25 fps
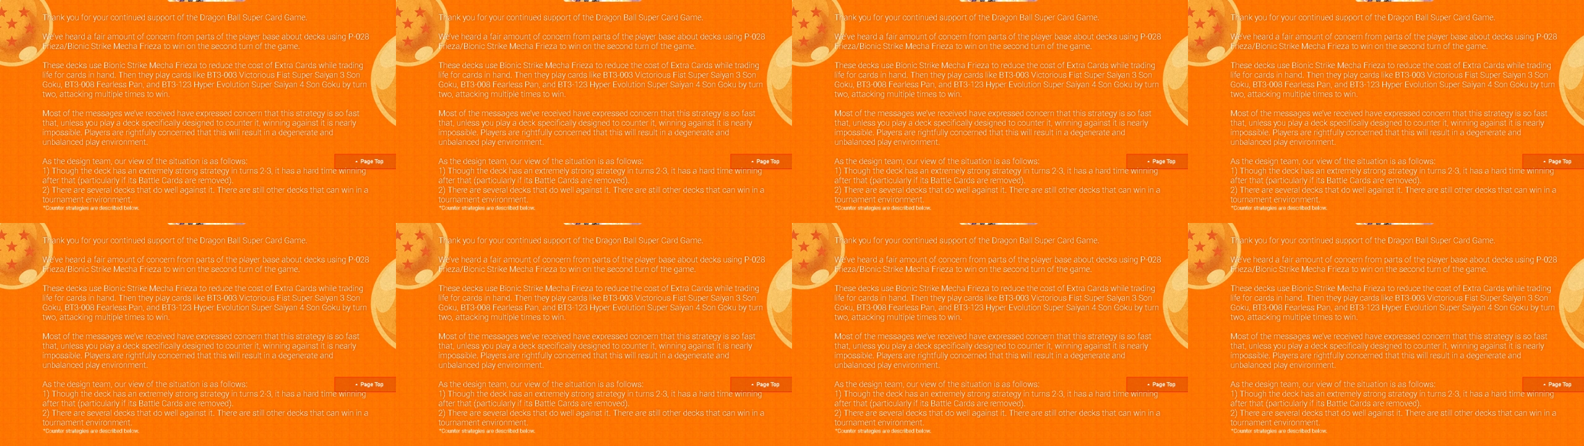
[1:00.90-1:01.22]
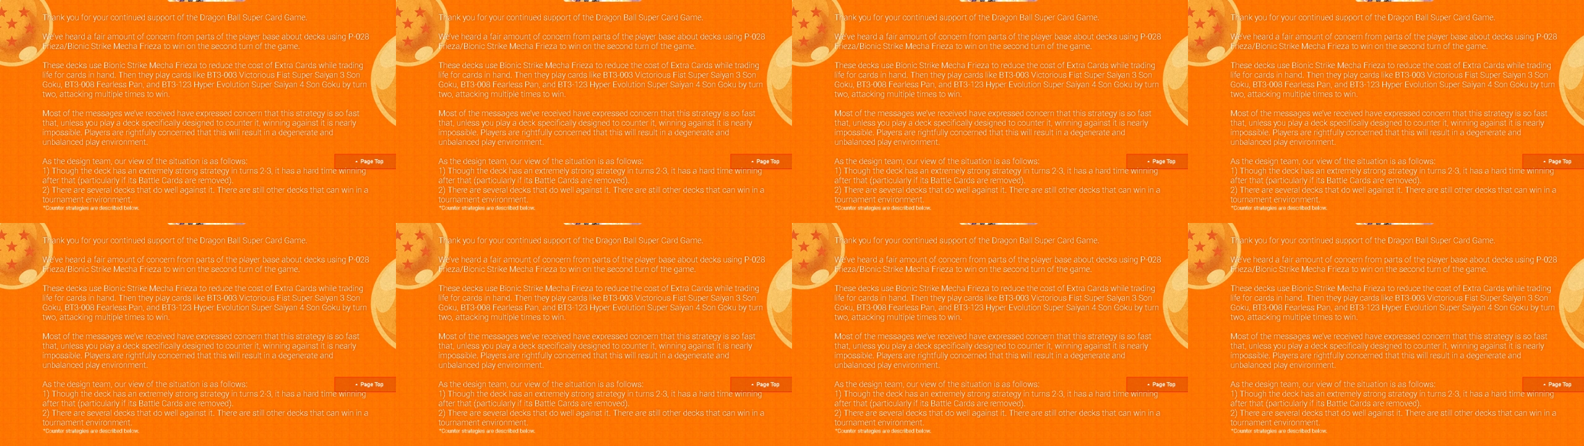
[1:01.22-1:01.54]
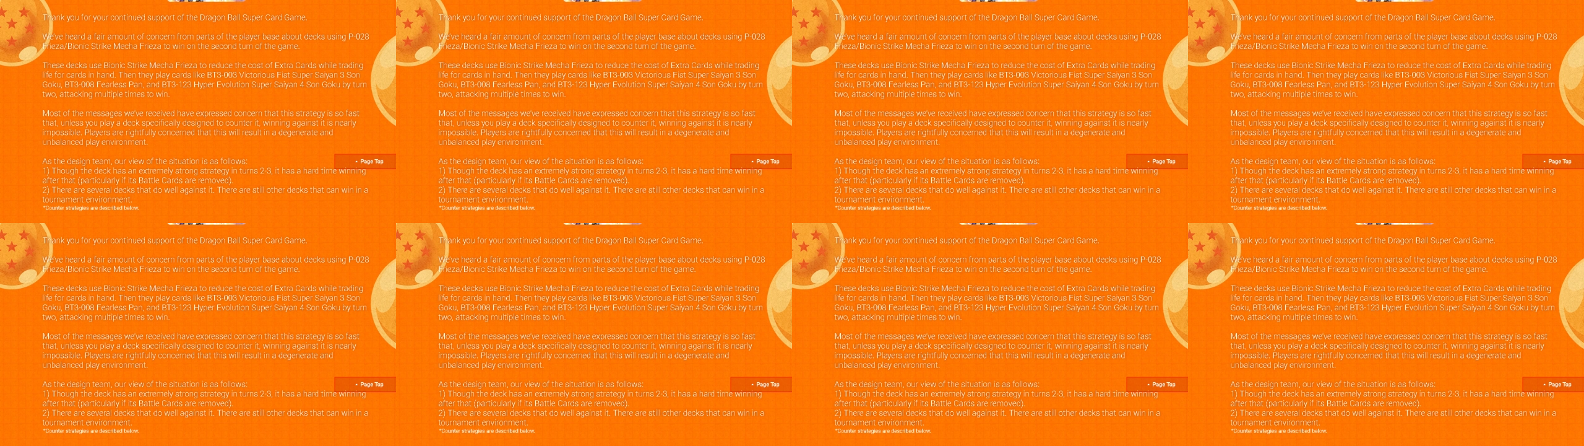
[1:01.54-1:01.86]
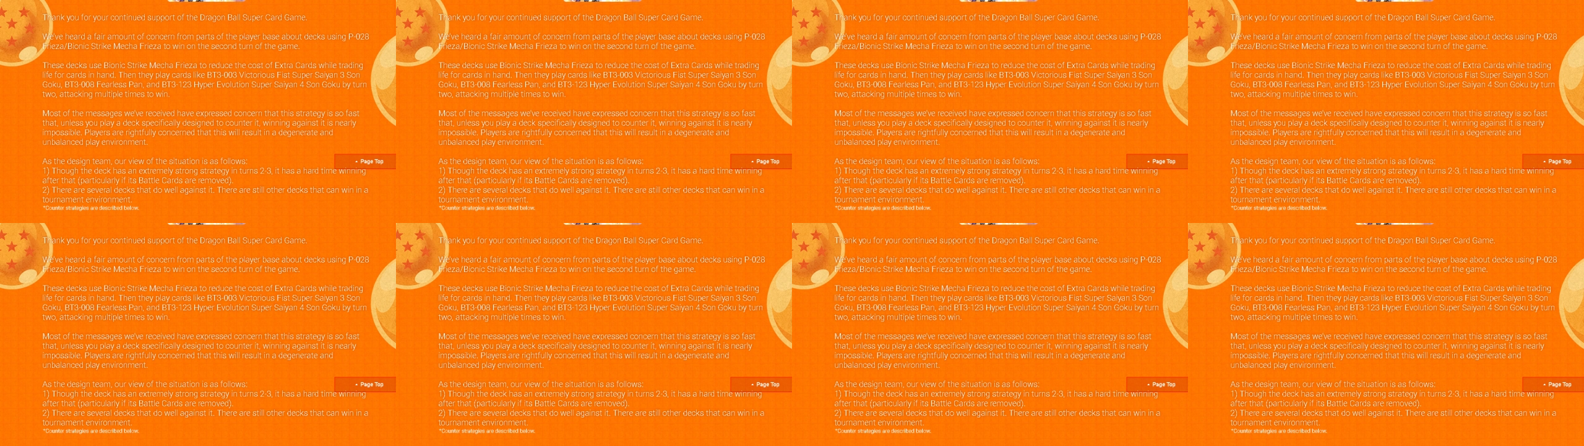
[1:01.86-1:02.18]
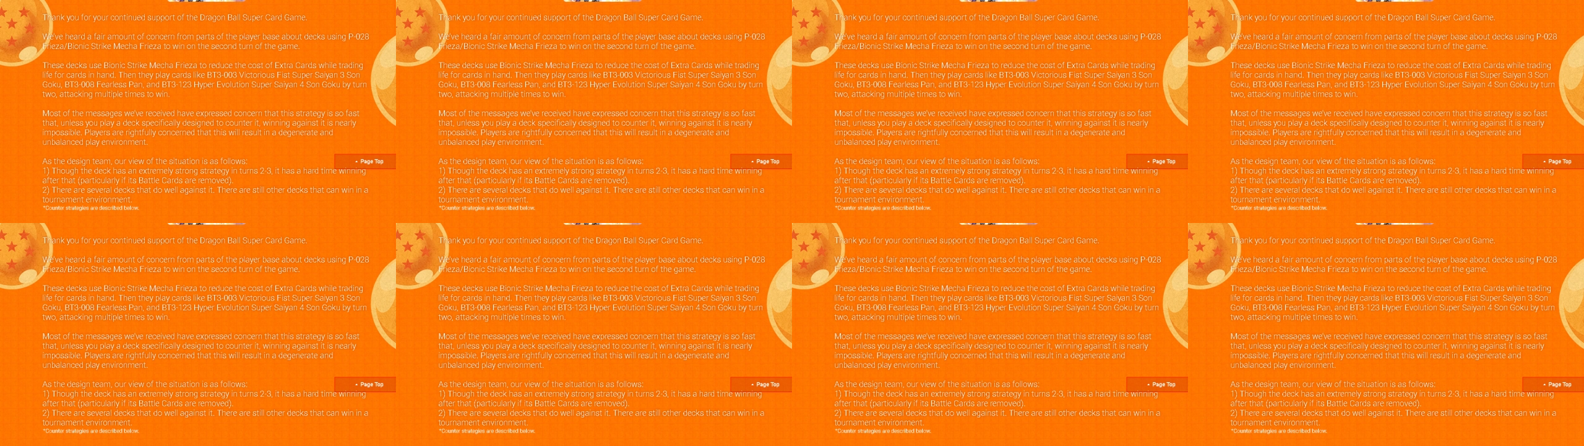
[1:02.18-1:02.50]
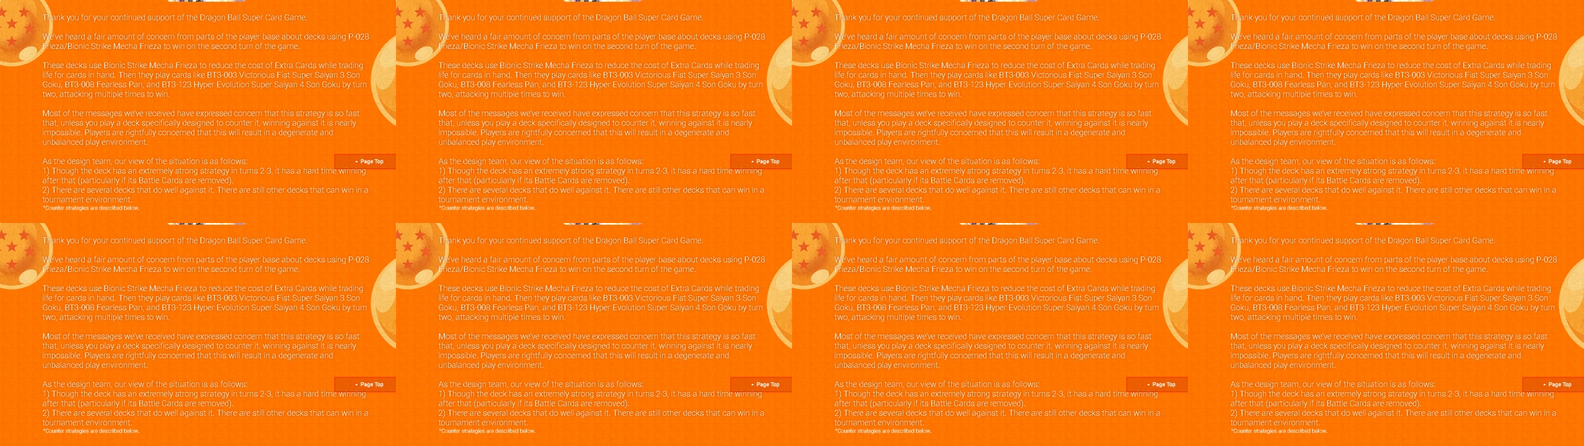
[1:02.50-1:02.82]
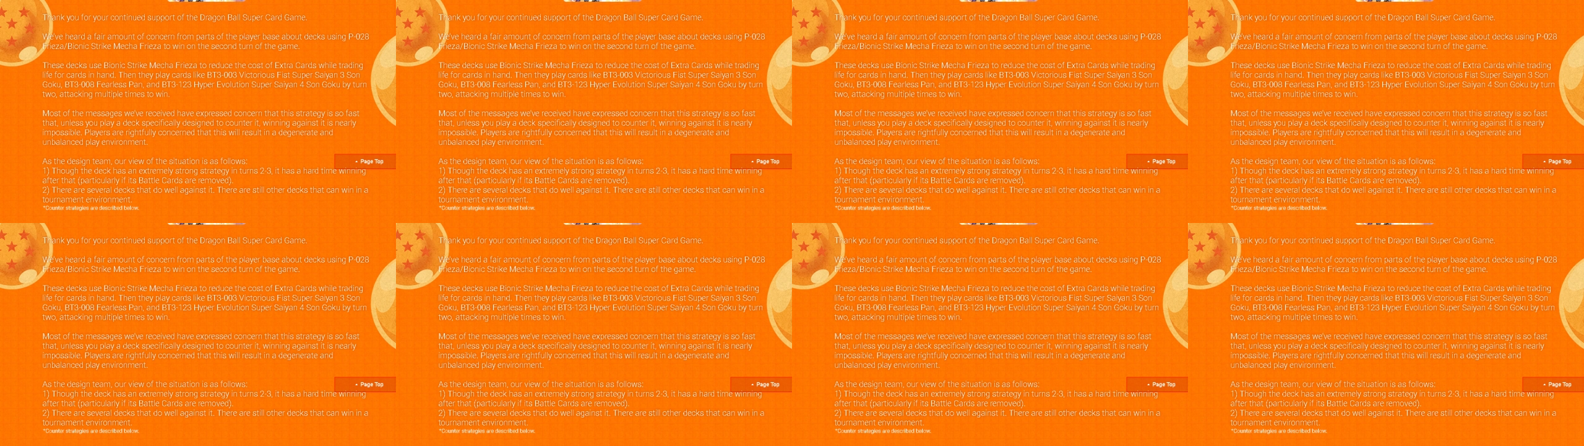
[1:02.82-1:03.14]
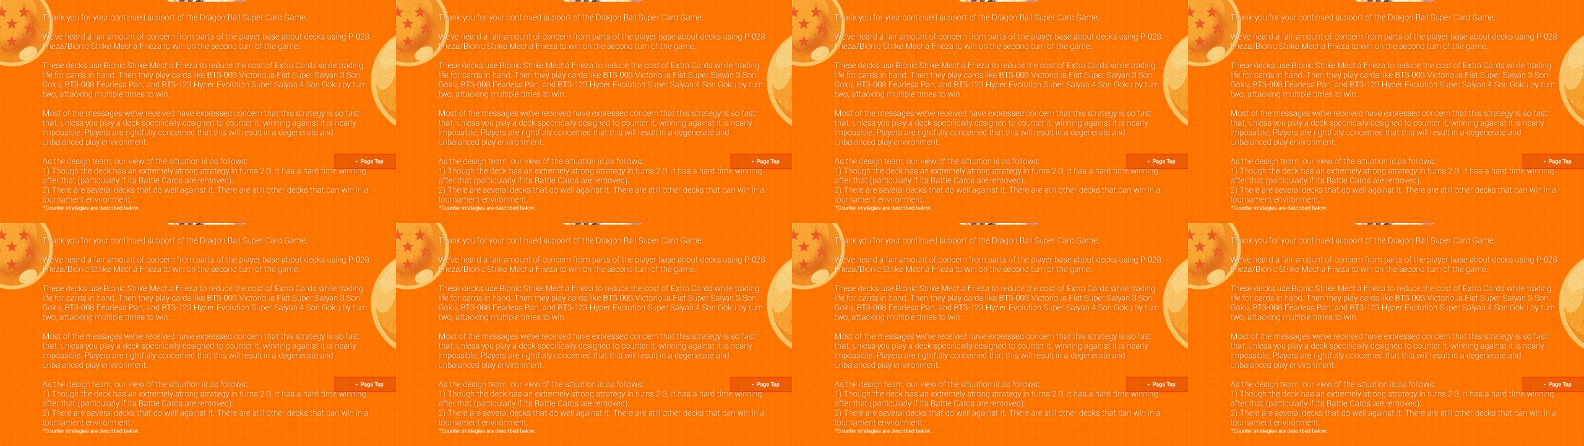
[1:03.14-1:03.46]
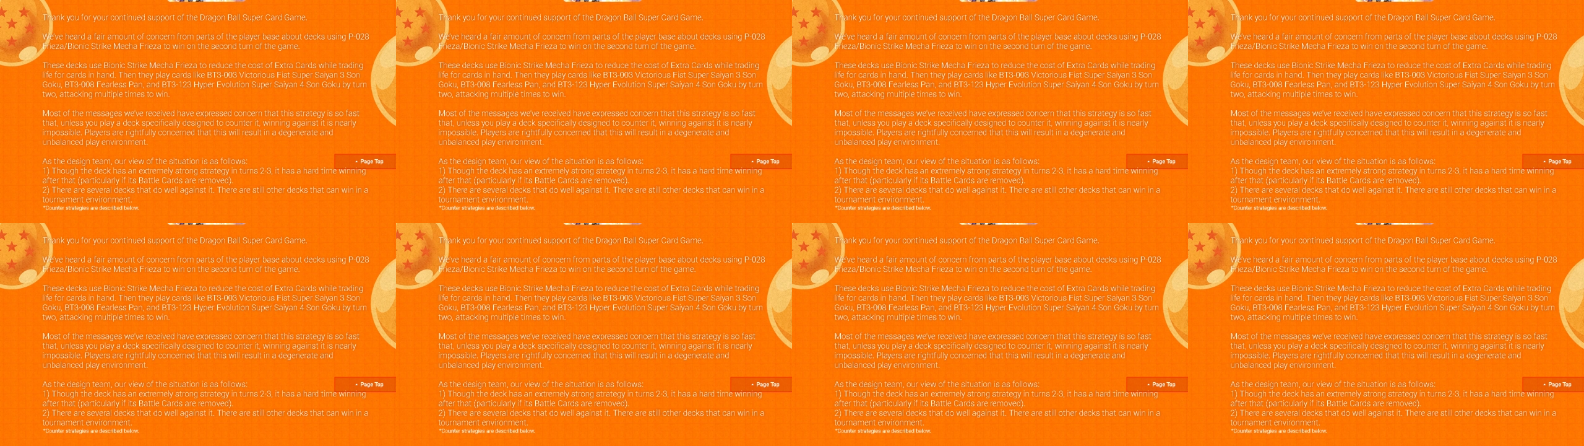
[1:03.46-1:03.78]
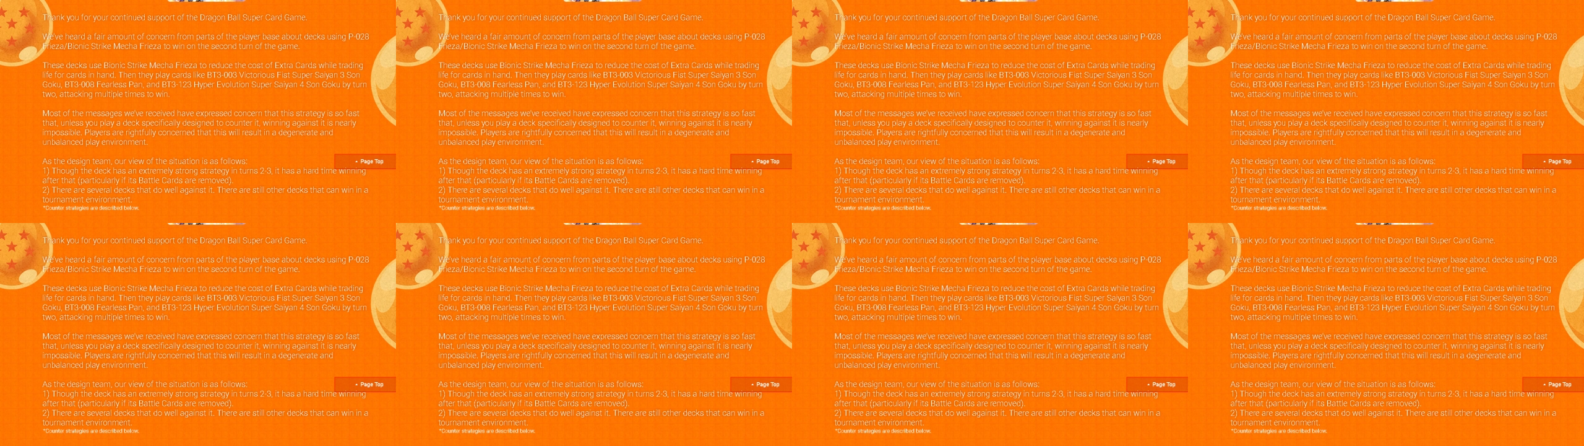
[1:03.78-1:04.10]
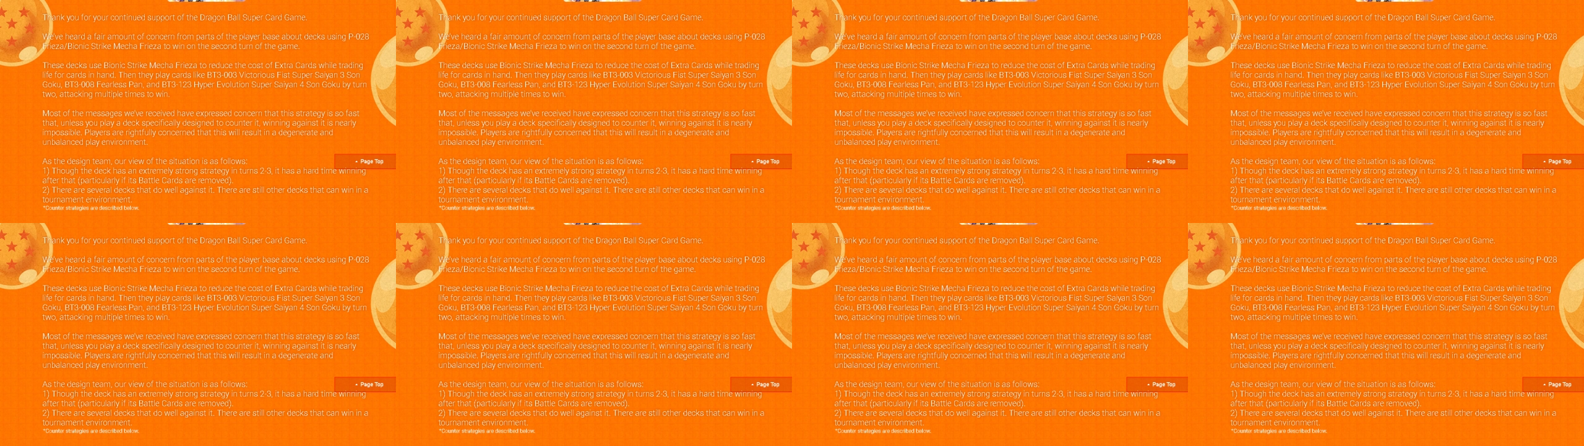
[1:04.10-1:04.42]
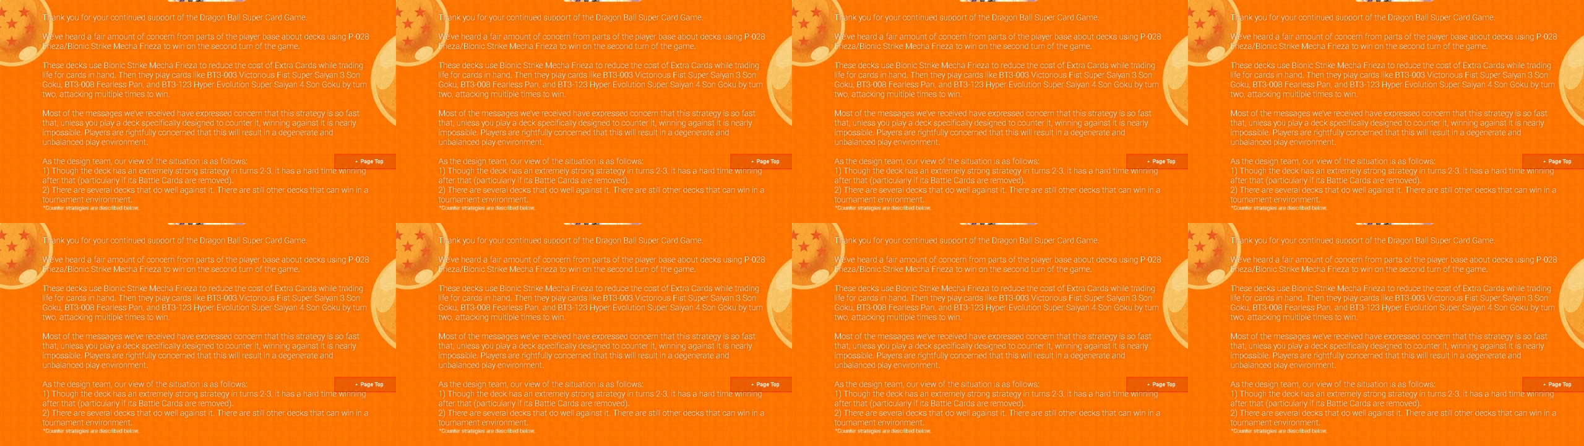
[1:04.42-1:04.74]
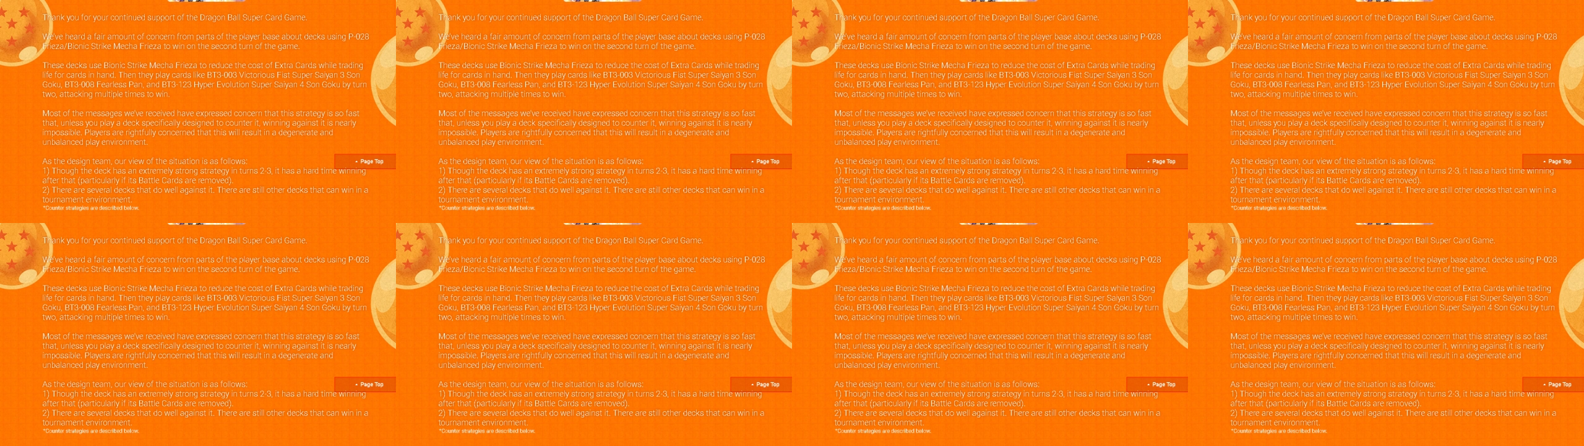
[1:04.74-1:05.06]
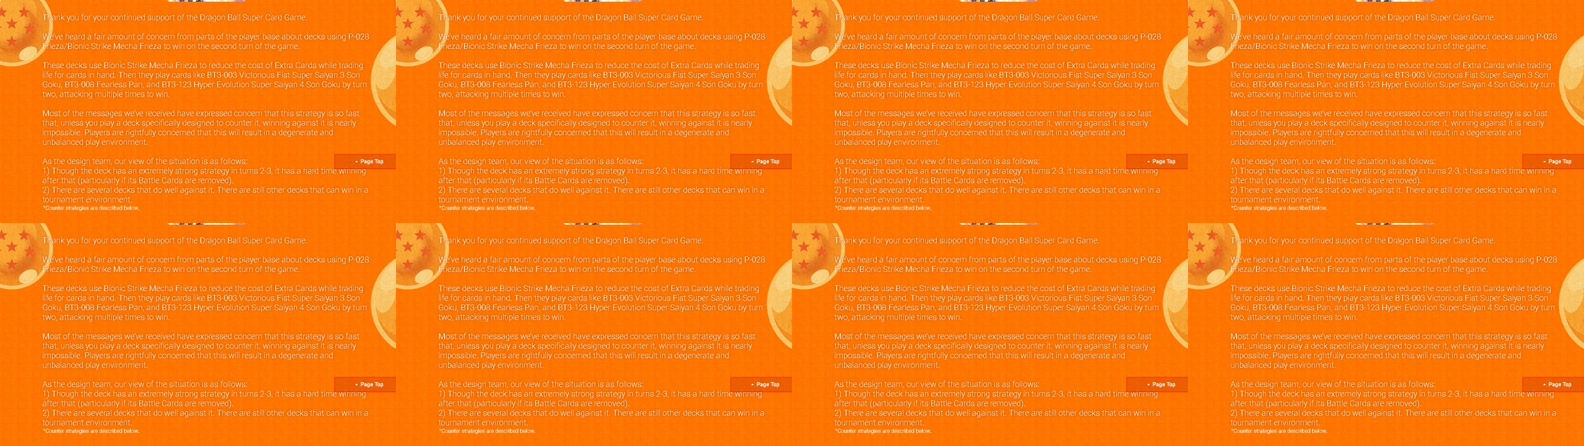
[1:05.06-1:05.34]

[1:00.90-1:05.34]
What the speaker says: No face is visible, so there are no lips to read.